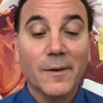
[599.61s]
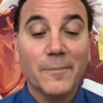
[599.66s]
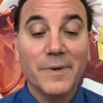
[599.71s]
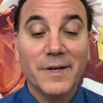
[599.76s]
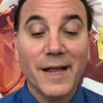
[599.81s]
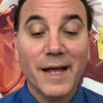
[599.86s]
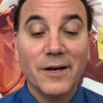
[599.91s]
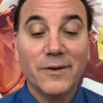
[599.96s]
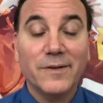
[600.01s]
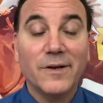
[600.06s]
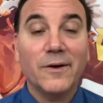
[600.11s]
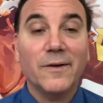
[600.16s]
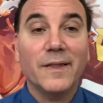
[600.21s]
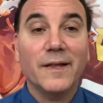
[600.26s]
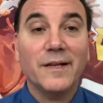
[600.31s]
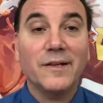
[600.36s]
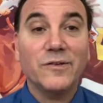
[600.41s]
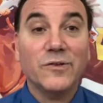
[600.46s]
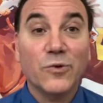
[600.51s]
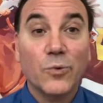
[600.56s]
but I don't know
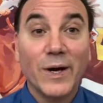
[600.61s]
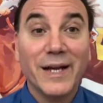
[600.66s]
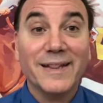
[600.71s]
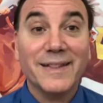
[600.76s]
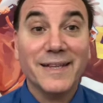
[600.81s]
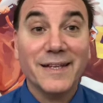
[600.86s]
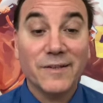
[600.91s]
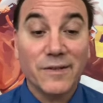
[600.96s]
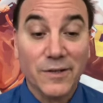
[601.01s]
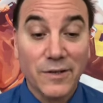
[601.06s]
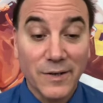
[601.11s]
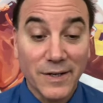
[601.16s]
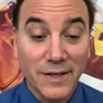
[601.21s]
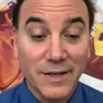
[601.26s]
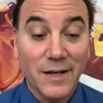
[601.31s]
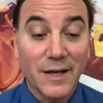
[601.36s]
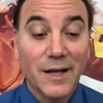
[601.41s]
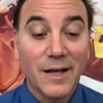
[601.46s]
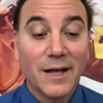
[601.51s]
that he's quite this good.